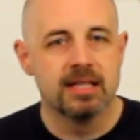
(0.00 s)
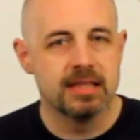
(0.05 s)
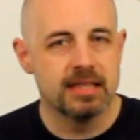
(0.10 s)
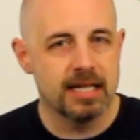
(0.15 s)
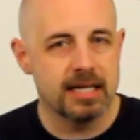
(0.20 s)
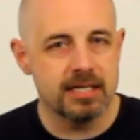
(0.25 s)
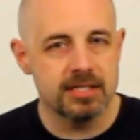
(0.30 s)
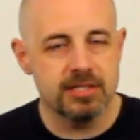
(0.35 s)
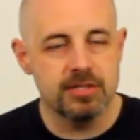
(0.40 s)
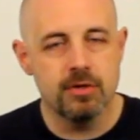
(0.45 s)

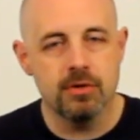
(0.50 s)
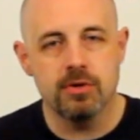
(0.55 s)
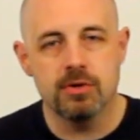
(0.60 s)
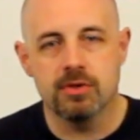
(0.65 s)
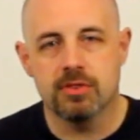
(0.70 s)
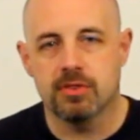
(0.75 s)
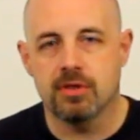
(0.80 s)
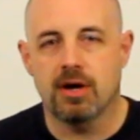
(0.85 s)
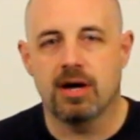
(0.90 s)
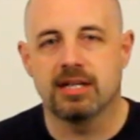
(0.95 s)
Let us know
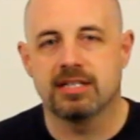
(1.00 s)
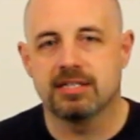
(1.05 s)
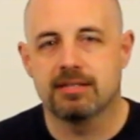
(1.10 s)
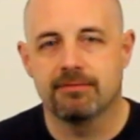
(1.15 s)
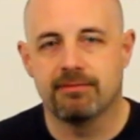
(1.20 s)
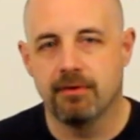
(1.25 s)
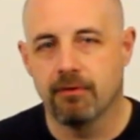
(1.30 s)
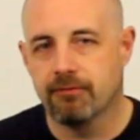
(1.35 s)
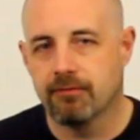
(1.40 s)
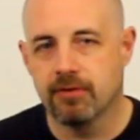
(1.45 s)
your thoughts.
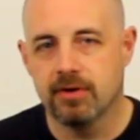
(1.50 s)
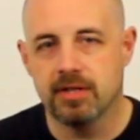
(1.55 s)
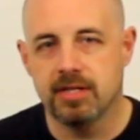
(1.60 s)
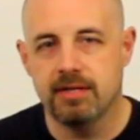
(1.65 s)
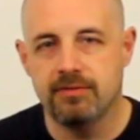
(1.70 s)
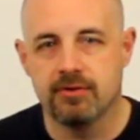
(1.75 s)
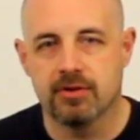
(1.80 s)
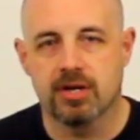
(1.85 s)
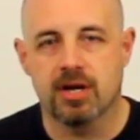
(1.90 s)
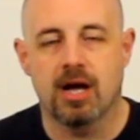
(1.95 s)
Feel free to
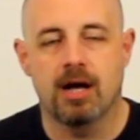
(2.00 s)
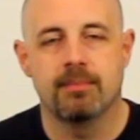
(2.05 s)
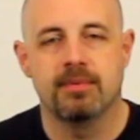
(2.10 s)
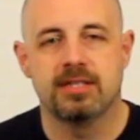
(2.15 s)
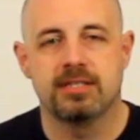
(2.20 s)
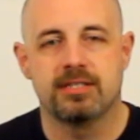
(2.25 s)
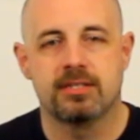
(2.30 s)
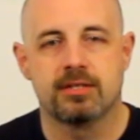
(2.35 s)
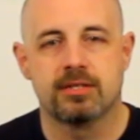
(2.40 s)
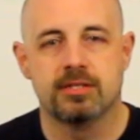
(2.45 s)
leave your
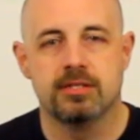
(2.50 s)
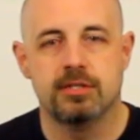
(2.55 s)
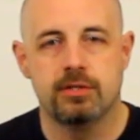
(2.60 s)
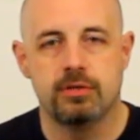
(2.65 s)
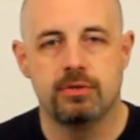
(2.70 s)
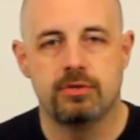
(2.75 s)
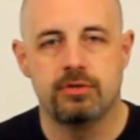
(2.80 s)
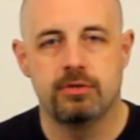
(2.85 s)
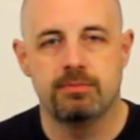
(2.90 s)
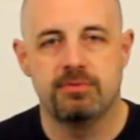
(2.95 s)
comments here on the
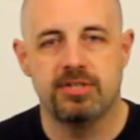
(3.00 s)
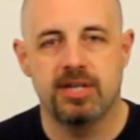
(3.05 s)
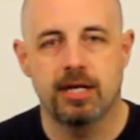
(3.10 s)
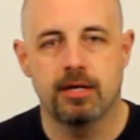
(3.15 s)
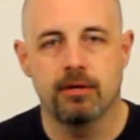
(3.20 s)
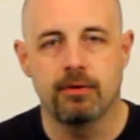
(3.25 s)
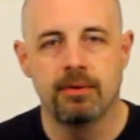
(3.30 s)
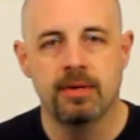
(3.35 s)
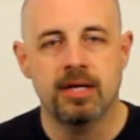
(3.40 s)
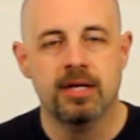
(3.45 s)
YouTube
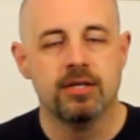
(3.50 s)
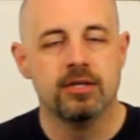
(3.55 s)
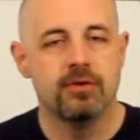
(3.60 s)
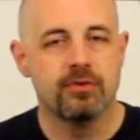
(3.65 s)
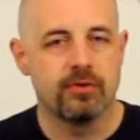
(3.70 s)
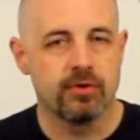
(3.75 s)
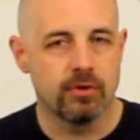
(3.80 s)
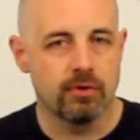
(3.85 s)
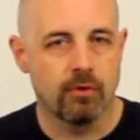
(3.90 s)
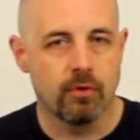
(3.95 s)
channel.
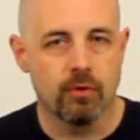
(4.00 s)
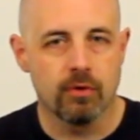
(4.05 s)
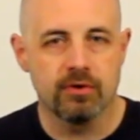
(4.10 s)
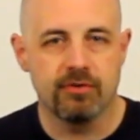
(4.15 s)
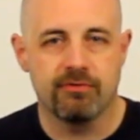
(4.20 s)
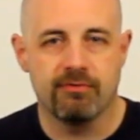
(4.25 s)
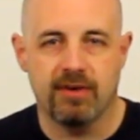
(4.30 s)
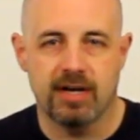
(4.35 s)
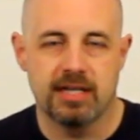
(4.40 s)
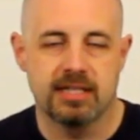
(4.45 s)
You can, of
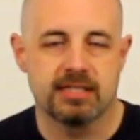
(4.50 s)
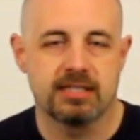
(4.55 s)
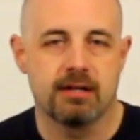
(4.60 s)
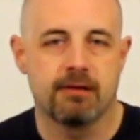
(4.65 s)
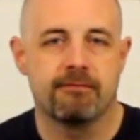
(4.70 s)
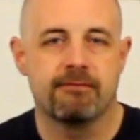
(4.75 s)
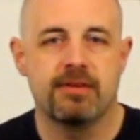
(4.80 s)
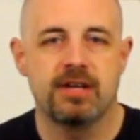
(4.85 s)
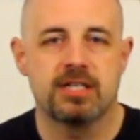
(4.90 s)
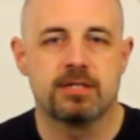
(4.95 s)
course, find us
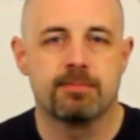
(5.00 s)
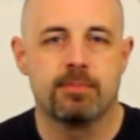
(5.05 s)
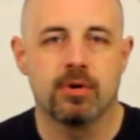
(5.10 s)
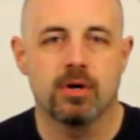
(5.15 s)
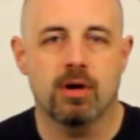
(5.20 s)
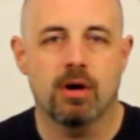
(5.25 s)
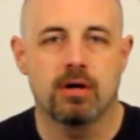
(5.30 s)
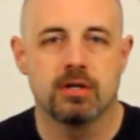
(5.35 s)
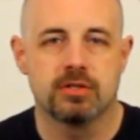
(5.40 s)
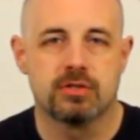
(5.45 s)
on
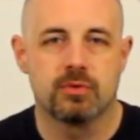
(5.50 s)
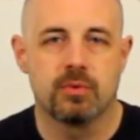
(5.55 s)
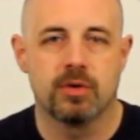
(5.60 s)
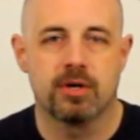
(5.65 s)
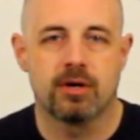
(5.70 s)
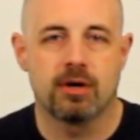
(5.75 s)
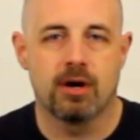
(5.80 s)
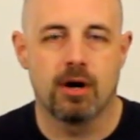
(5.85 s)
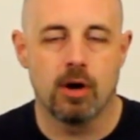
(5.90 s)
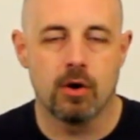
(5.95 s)
Facebook, on
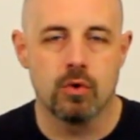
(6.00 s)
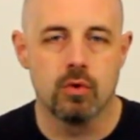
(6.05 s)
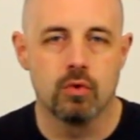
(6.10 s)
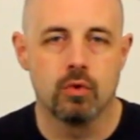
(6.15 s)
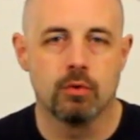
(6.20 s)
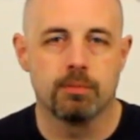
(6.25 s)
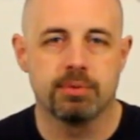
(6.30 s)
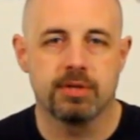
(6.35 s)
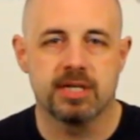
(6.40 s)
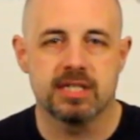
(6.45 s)
Twitter, and on
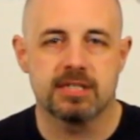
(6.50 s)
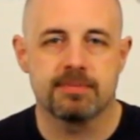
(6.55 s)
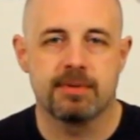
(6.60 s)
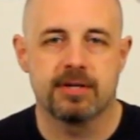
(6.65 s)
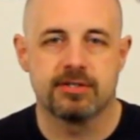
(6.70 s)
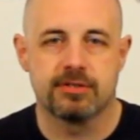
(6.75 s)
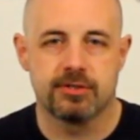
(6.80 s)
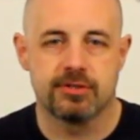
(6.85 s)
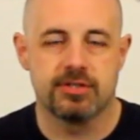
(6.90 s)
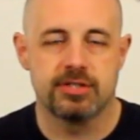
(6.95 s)
Google Plus
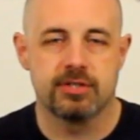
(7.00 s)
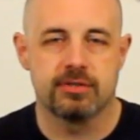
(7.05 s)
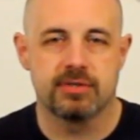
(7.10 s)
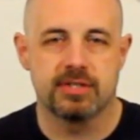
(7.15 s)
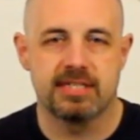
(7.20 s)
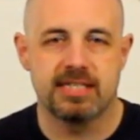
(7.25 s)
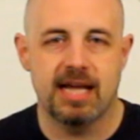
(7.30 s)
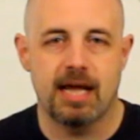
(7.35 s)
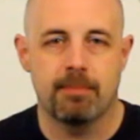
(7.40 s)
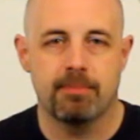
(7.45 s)
by searching
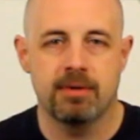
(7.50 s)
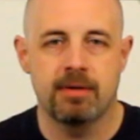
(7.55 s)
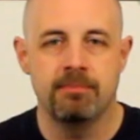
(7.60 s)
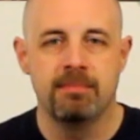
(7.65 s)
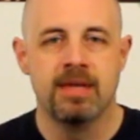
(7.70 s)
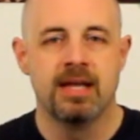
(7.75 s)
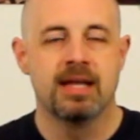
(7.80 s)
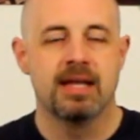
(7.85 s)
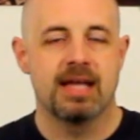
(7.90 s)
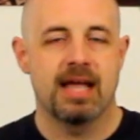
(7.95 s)
Crits
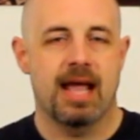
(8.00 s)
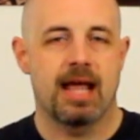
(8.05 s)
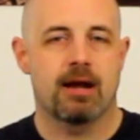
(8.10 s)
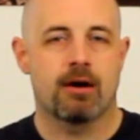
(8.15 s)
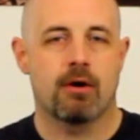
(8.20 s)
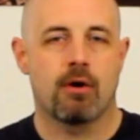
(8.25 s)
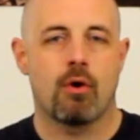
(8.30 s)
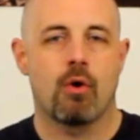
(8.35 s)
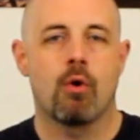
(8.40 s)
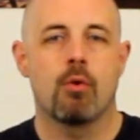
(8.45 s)
Happen, and
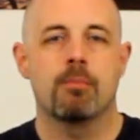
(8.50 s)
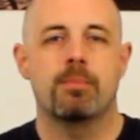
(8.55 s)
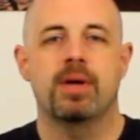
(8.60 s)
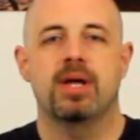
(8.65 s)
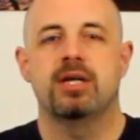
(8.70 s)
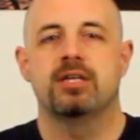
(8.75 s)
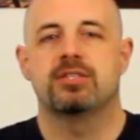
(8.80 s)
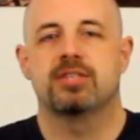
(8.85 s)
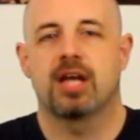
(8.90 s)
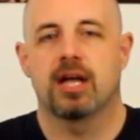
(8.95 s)
at our
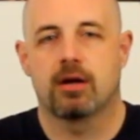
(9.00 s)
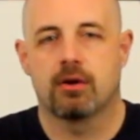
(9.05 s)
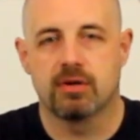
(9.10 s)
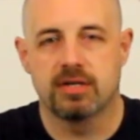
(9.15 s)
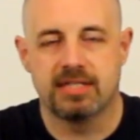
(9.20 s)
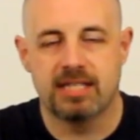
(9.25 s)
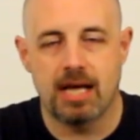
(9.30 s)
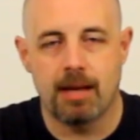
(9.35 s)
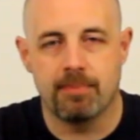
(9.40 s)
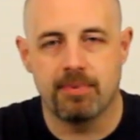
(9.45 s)
homepage at
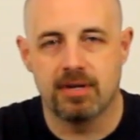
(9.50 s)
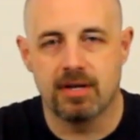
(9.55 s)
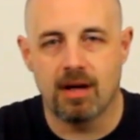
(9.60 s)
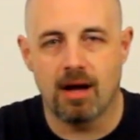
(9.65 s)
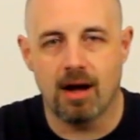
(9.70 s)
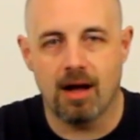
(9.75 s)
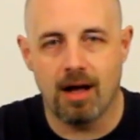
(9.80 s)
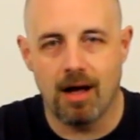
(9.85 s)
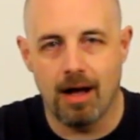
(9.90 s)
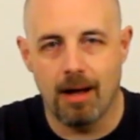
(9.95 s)

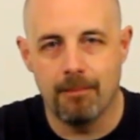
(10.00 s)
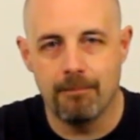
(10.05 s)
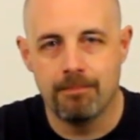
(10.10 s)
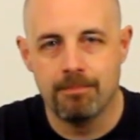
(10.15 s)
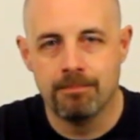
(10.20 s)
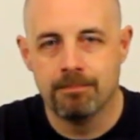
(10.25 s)
critshappen.com.